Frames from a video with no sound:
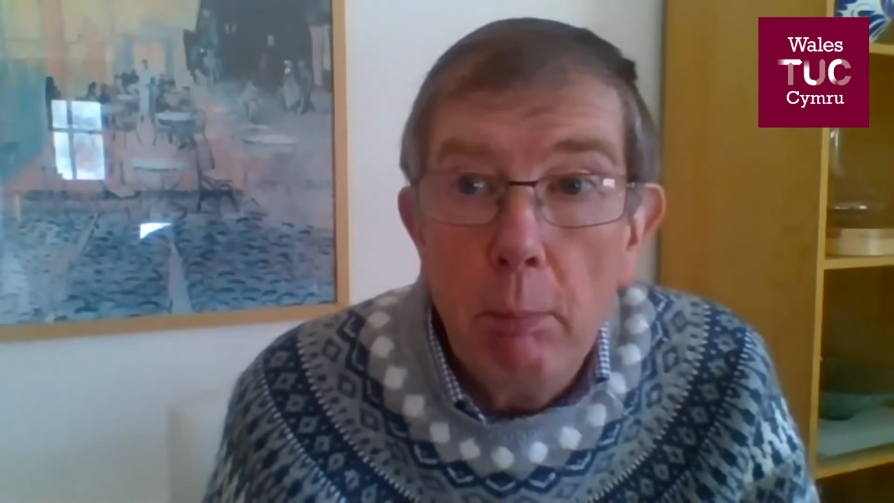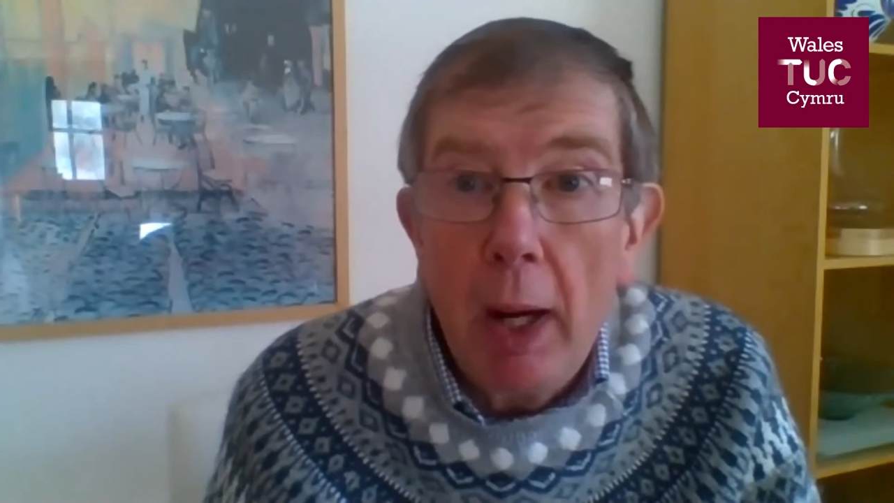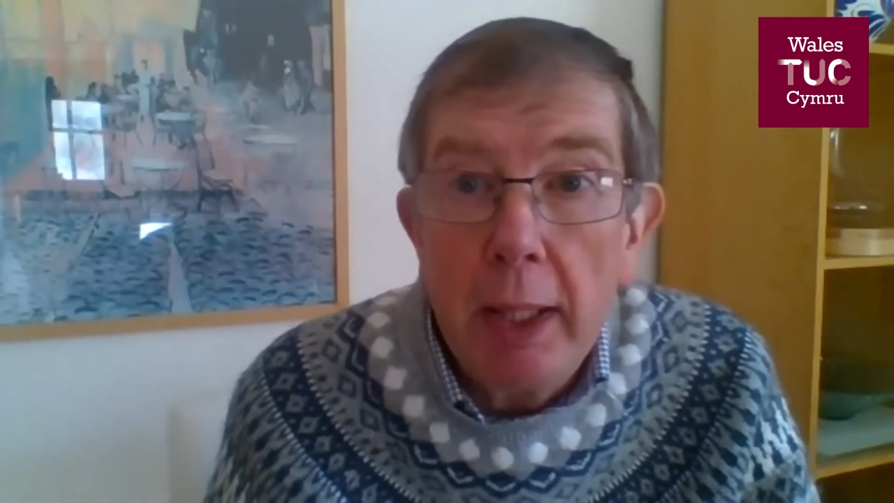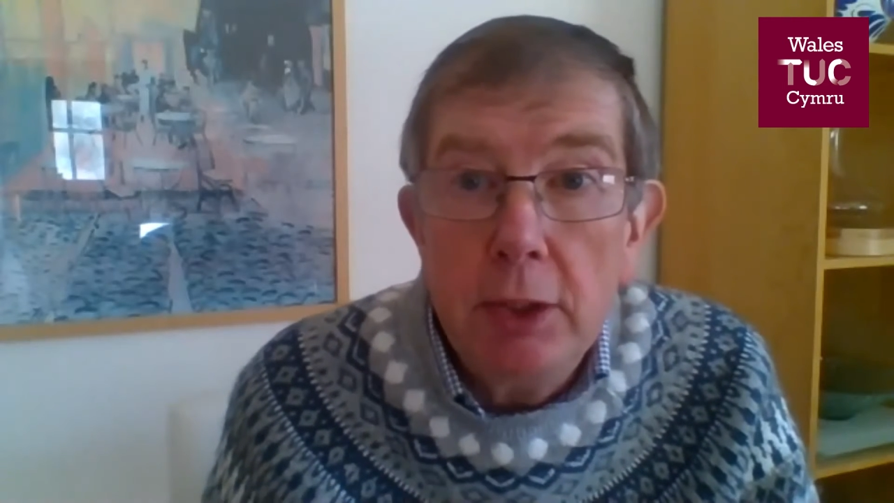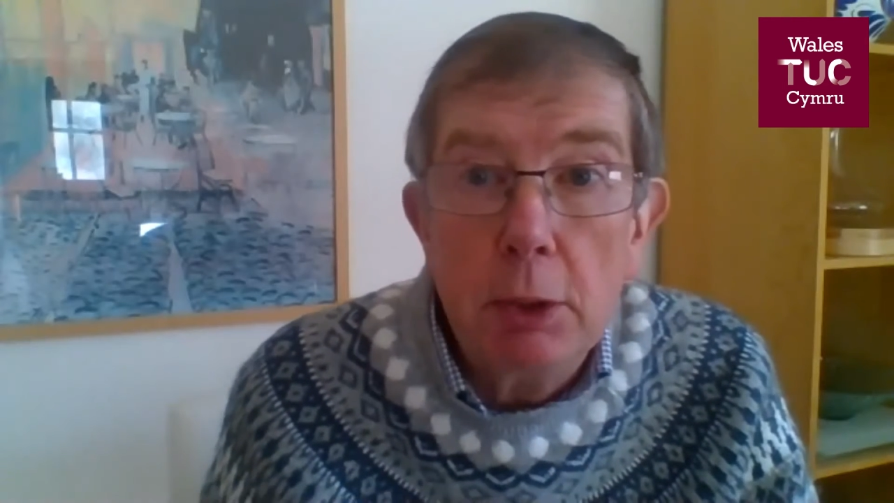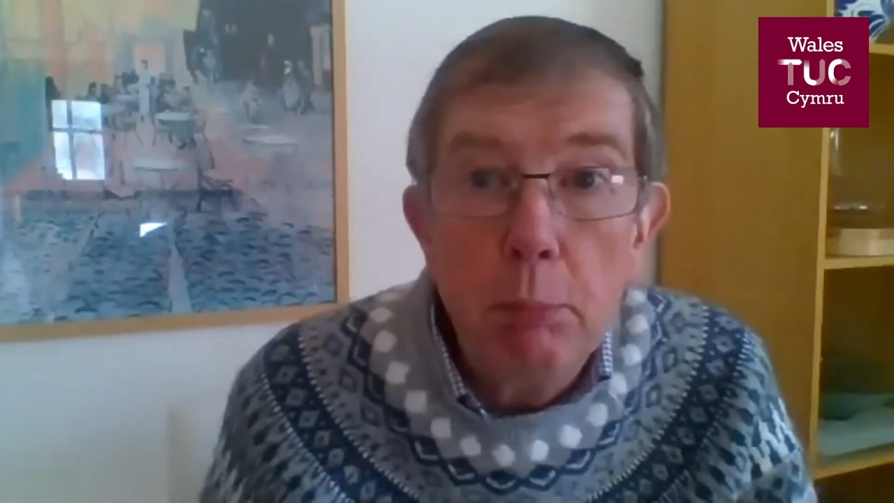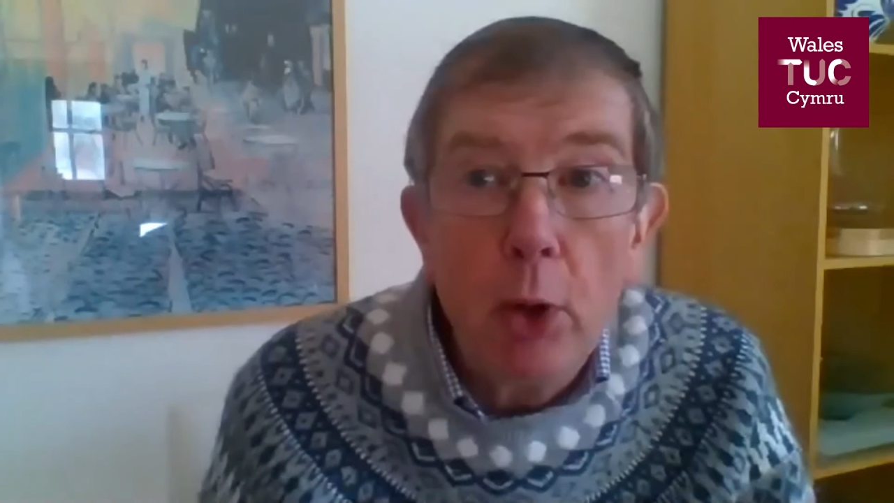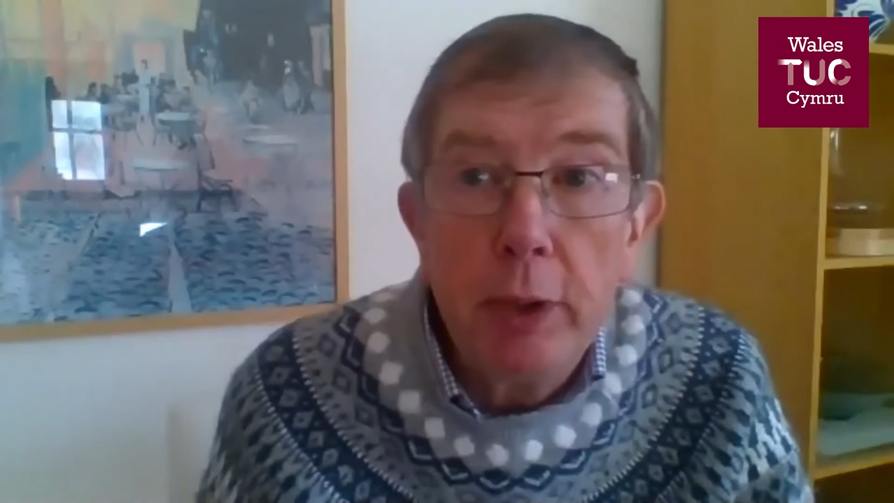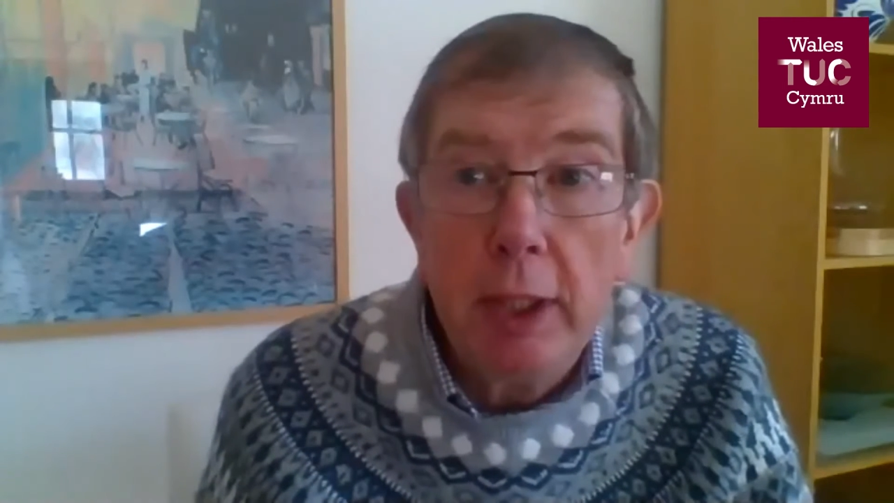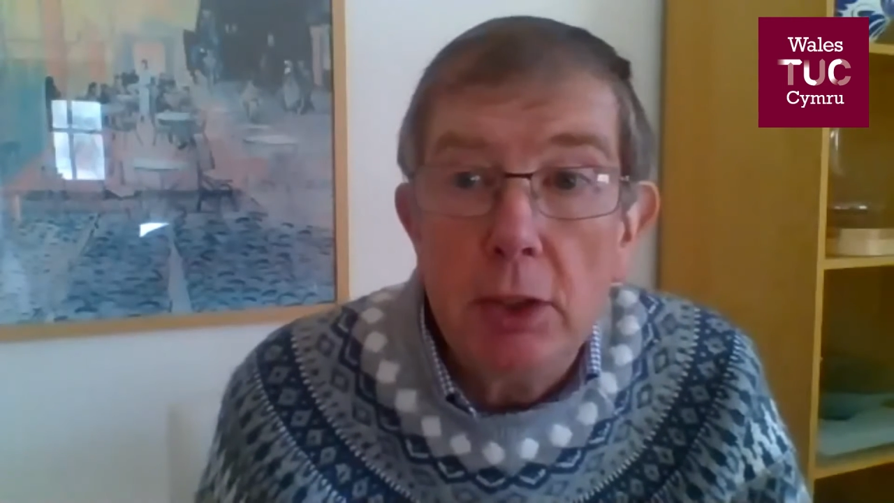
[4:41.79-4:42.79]
minds and
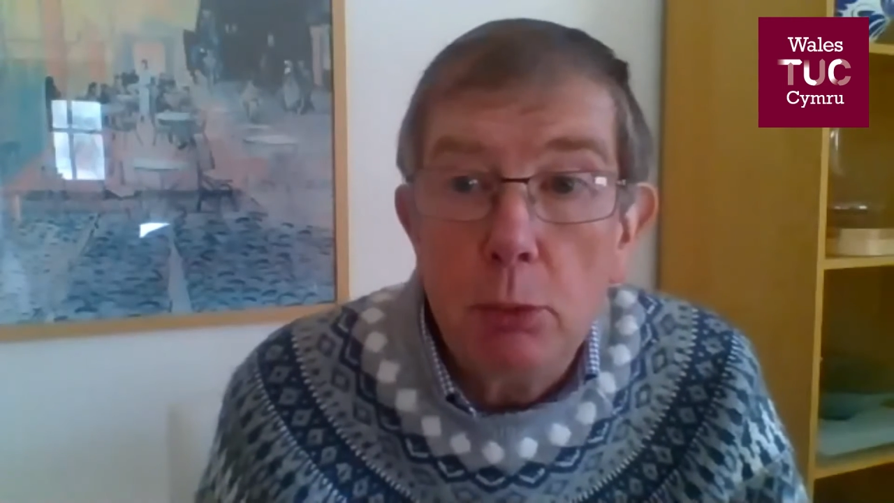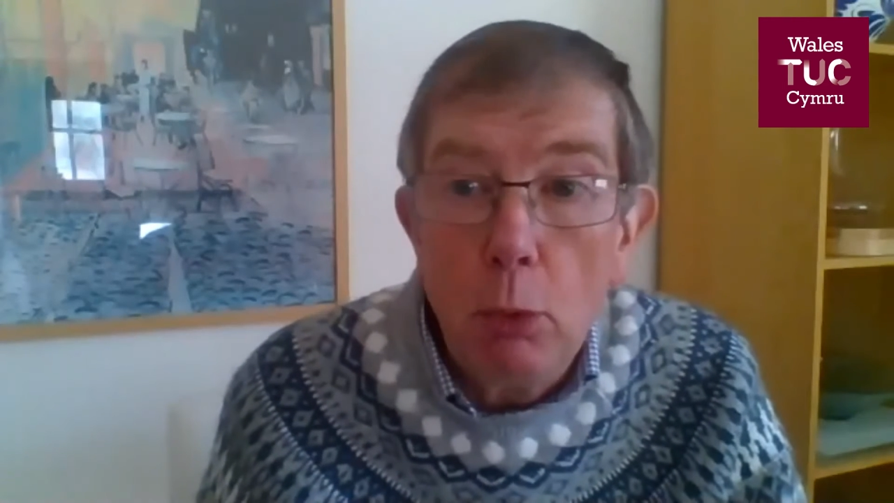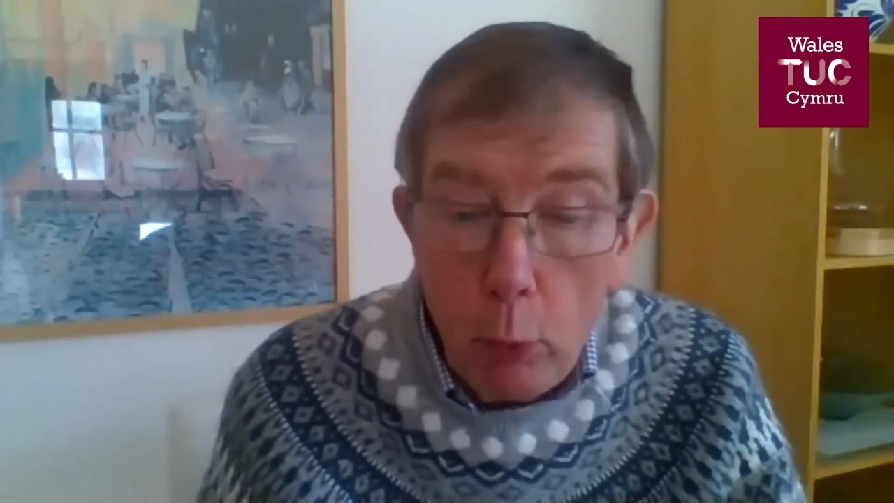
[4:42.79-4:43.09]
bodies